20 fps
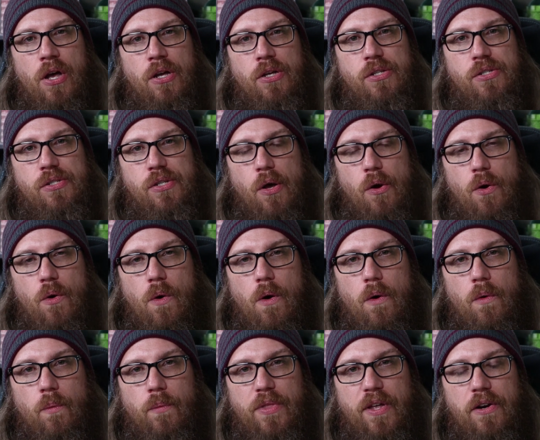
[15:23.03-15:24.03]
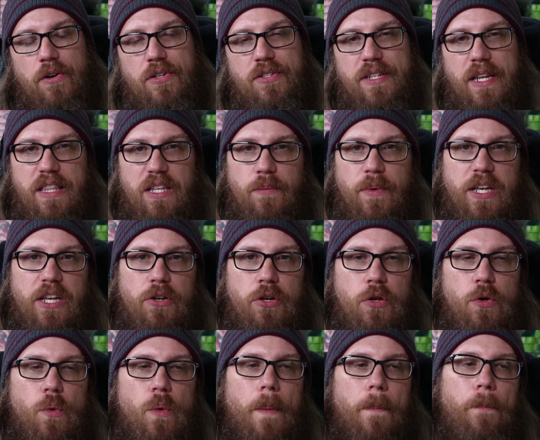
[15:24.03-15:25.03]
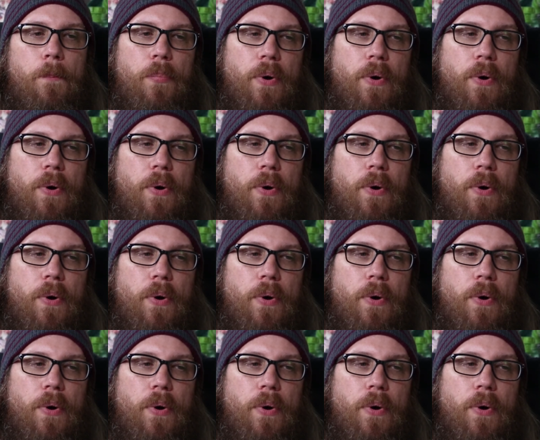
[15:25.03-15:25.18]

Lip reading: So there's nothing we can do,